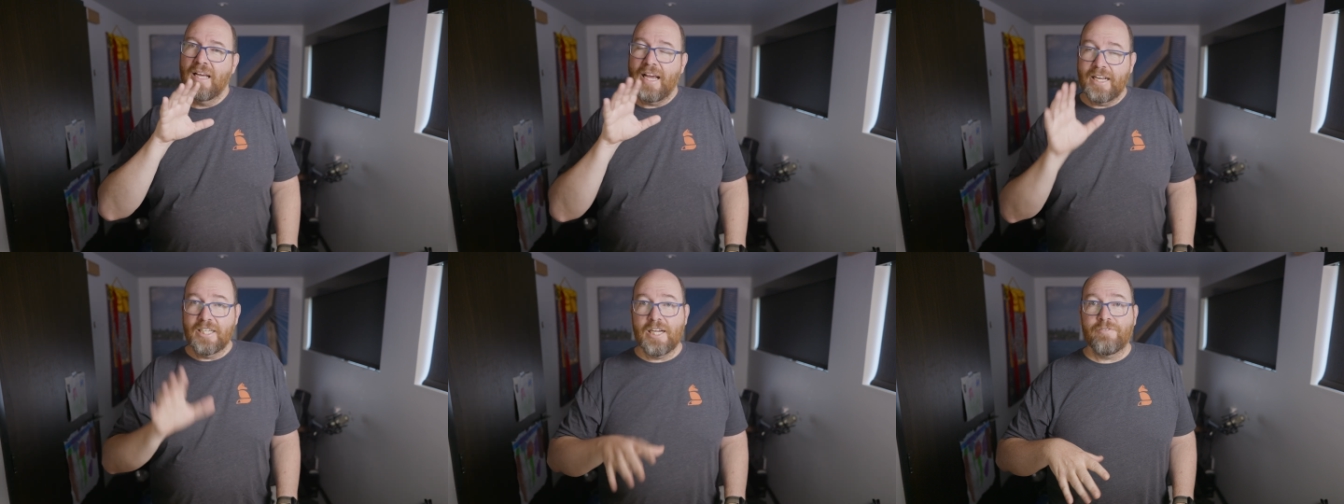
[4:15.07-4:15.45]

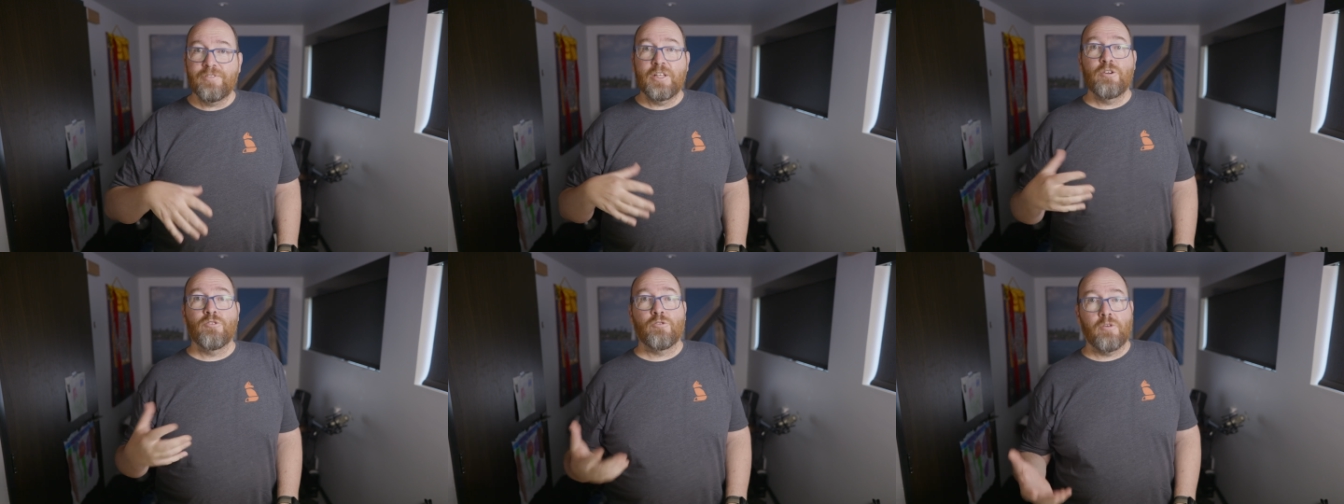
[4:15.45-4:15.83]
and
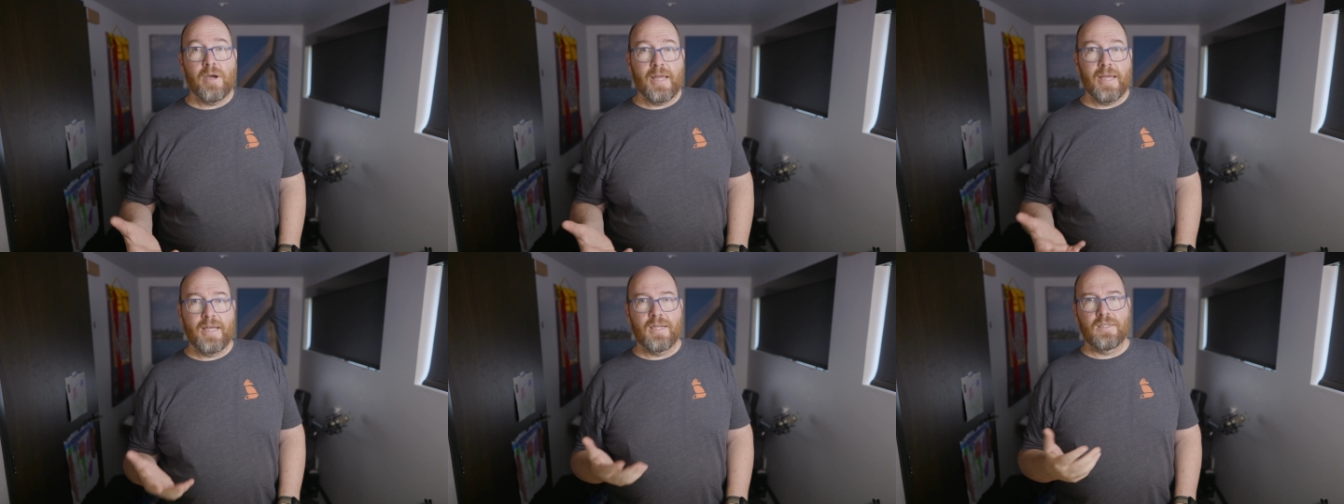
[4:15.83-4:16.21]
definitely
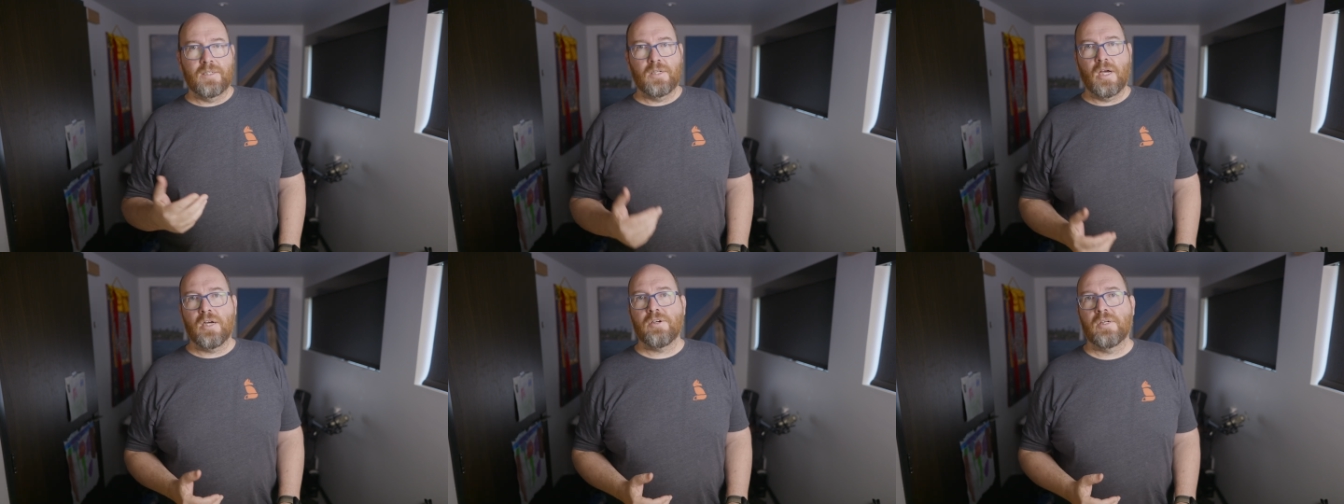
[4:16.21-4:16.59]
ran
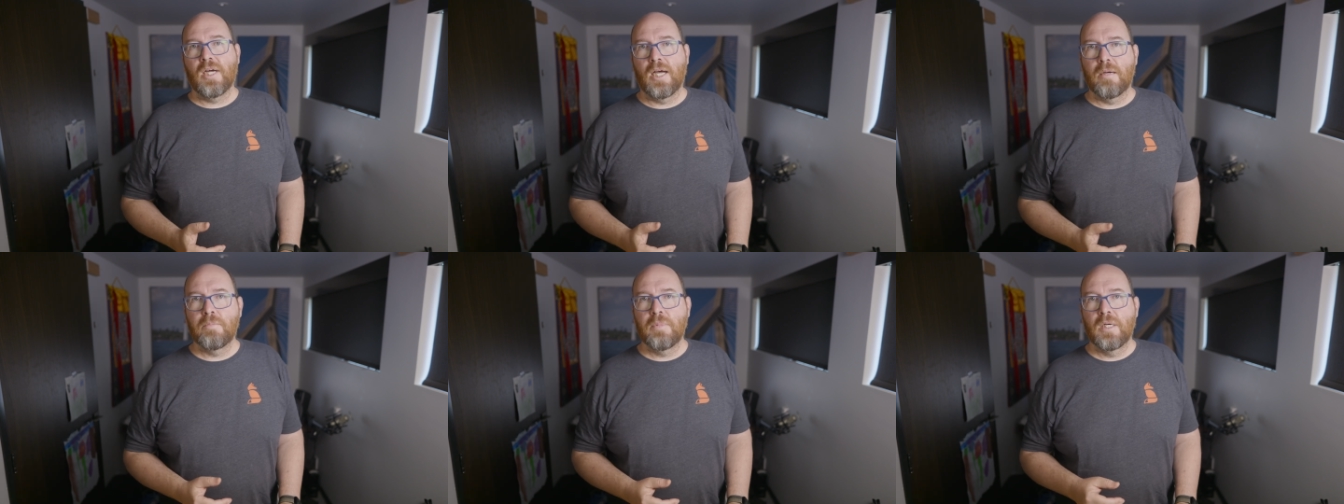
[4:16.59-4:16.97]
Docker
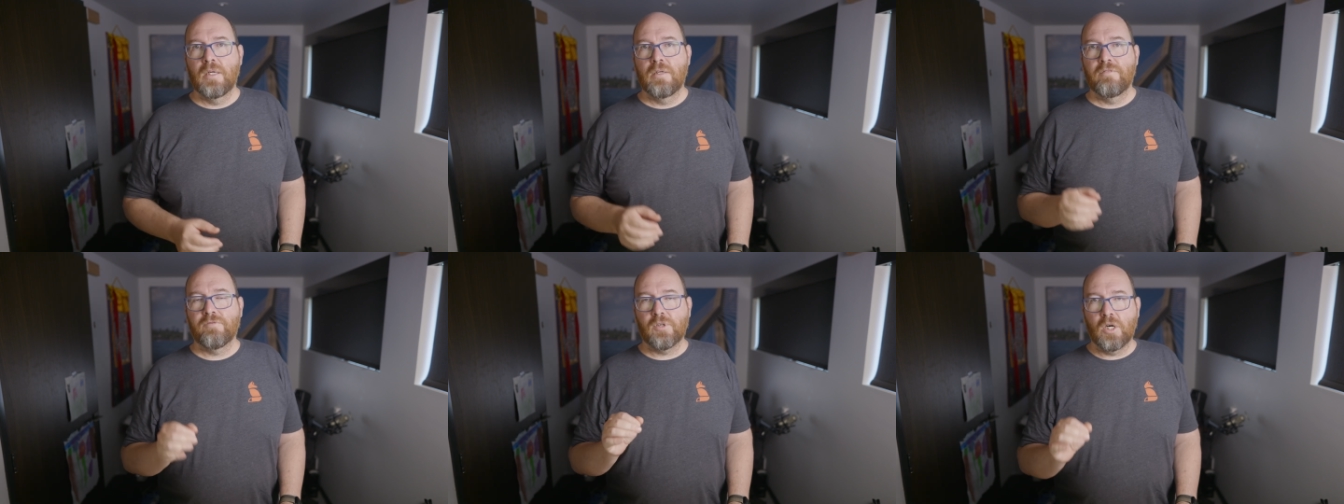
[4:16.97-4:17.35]
Hub
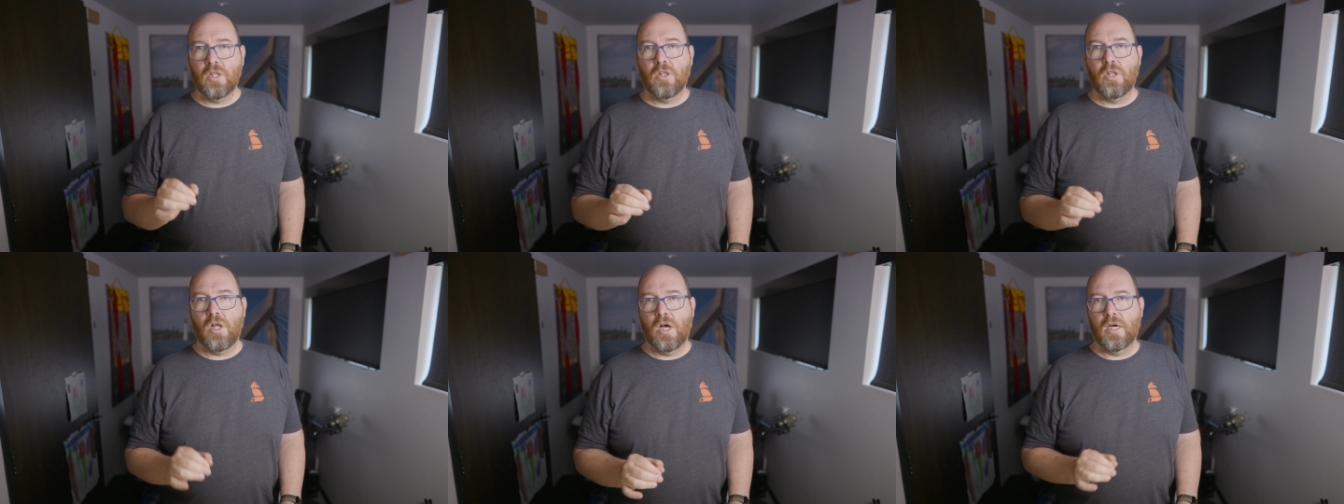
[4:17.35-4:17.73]
for a
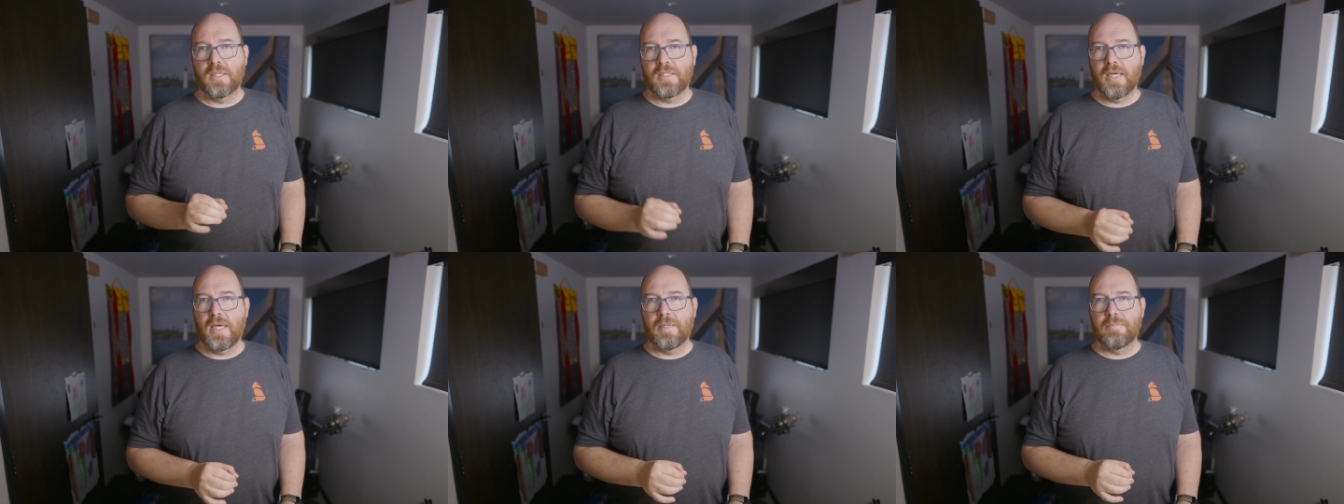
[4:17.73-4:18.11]
long
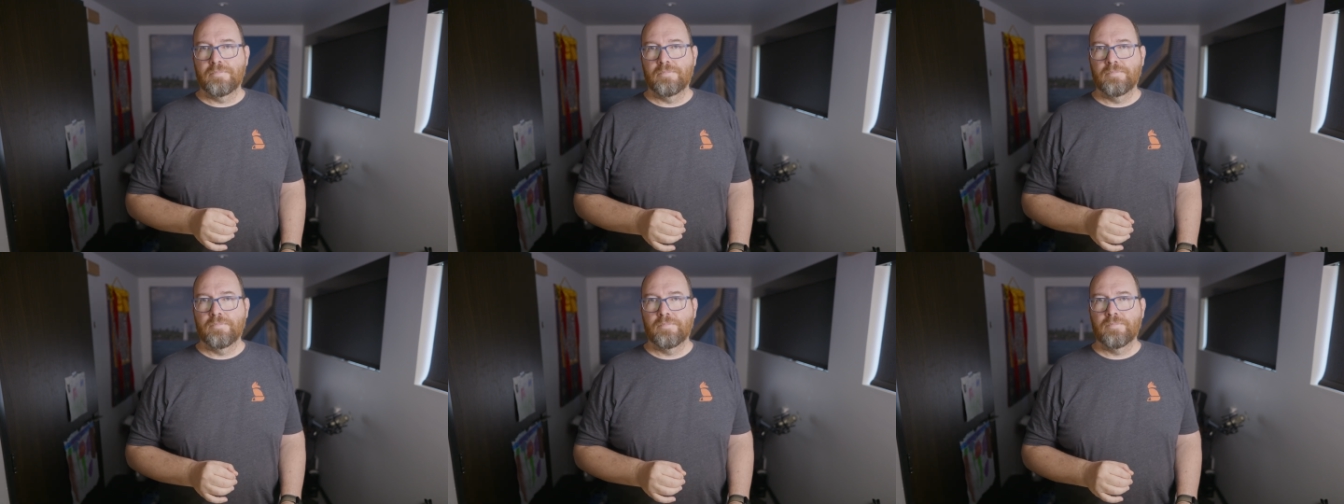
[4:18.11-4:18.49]
time.
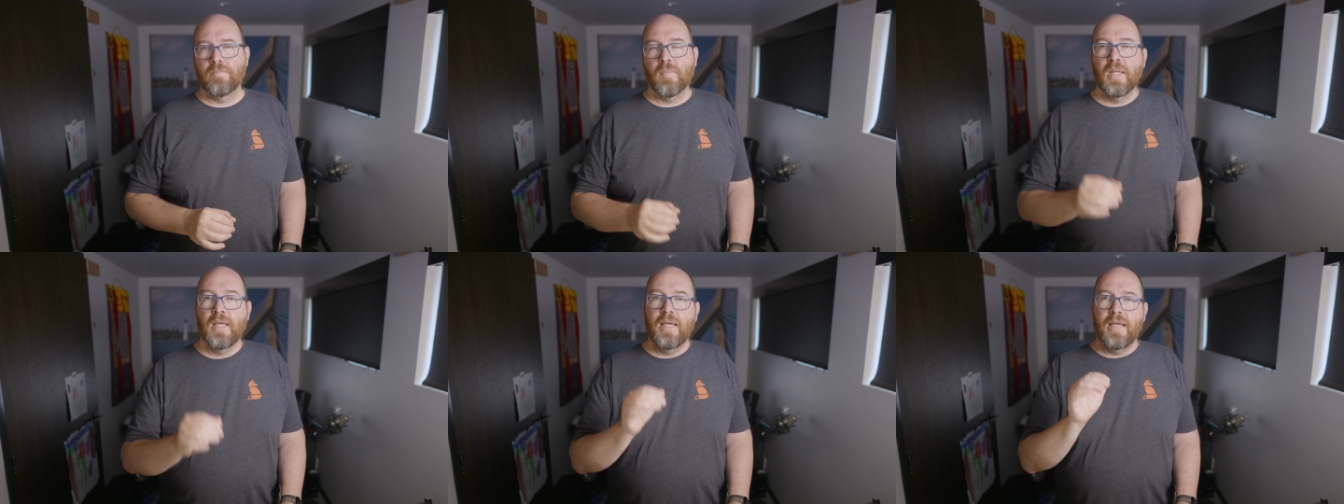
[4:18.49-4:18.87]

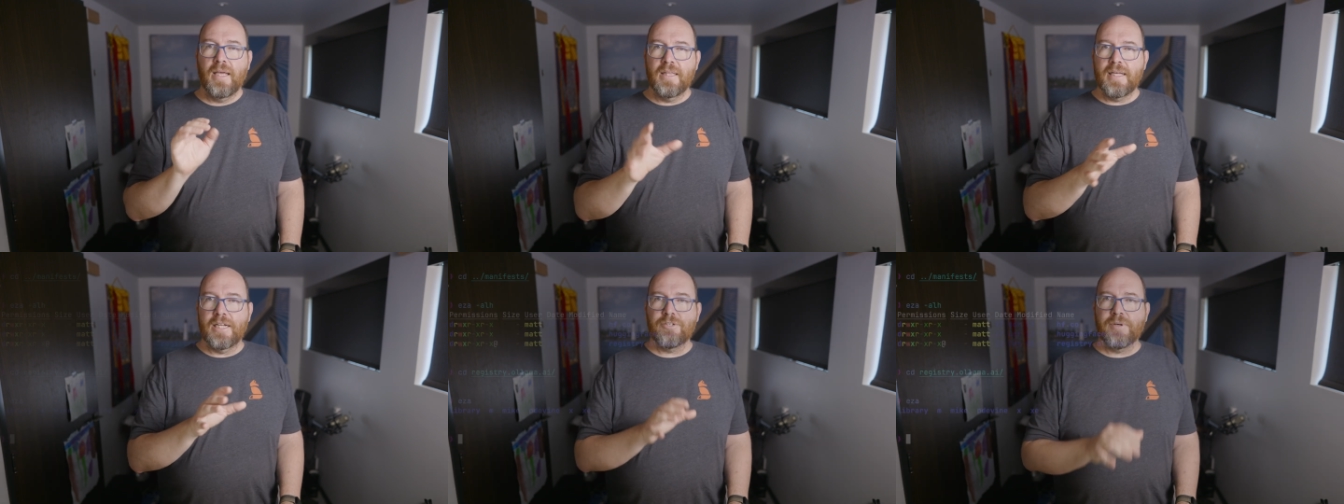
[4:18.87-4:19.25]

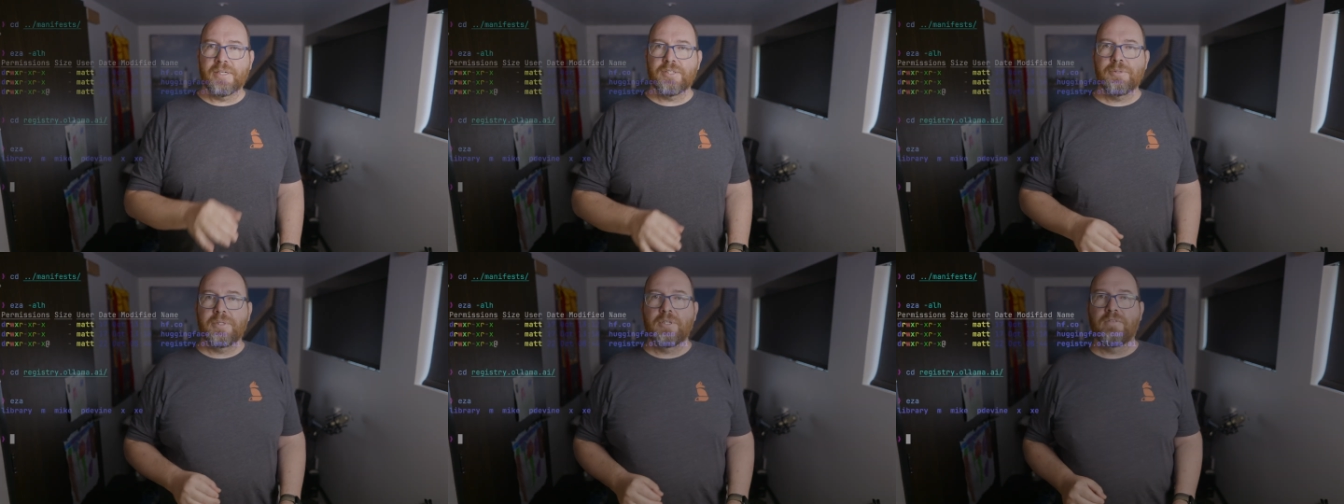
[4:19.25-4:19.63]
In that
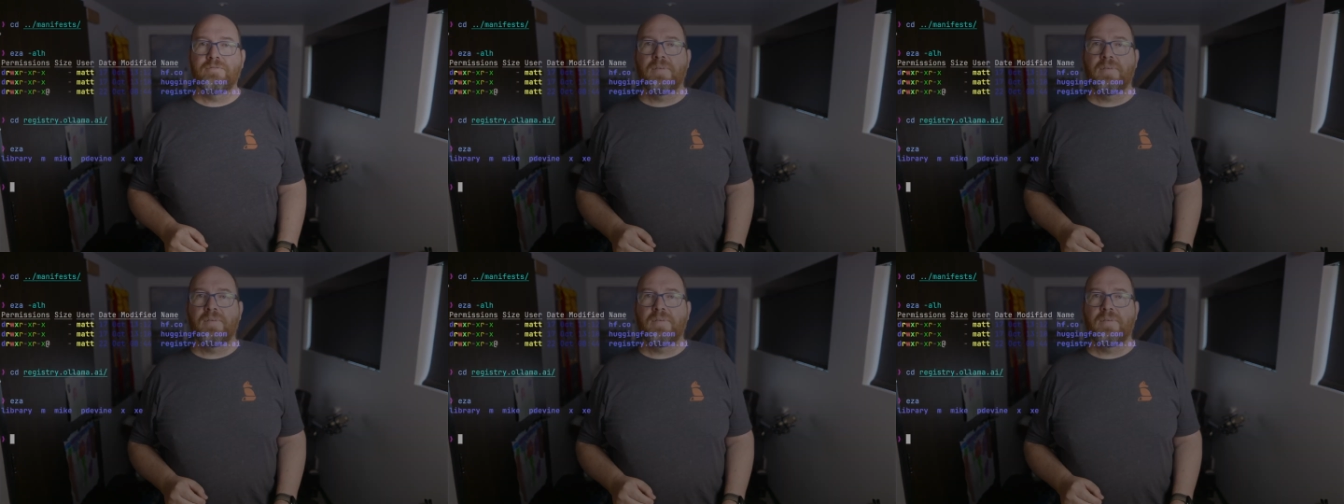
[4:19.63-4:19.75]
directory, you'll